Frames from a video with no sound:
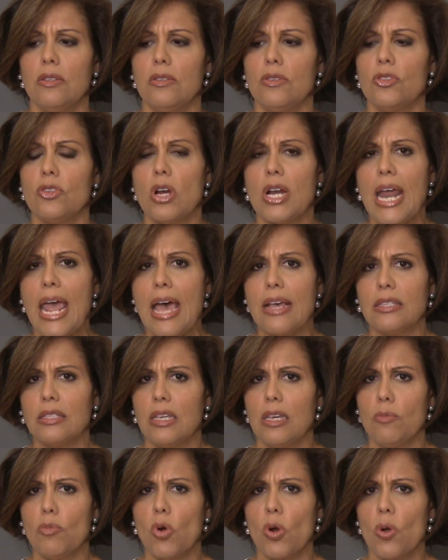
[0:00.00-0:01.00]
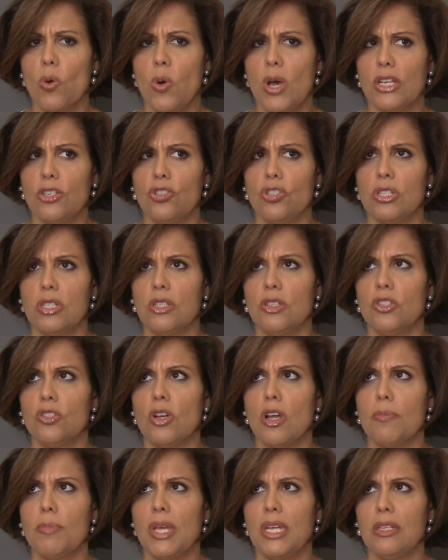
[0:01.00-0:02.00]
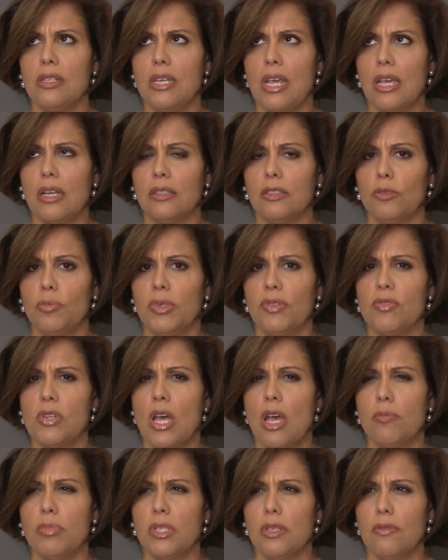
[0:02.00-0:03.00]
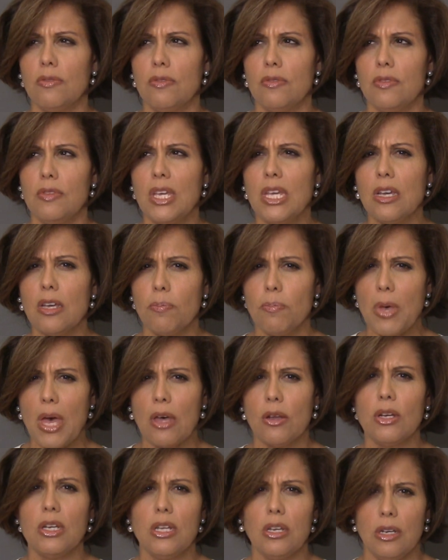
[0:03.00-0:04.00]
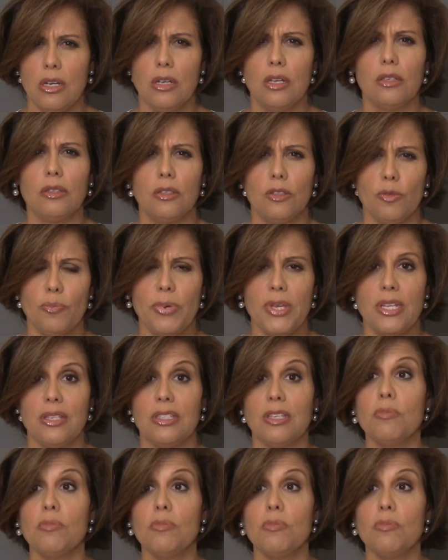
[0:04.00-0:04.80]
start asking more questions, or I may take a little bit of time to think about it a little bit.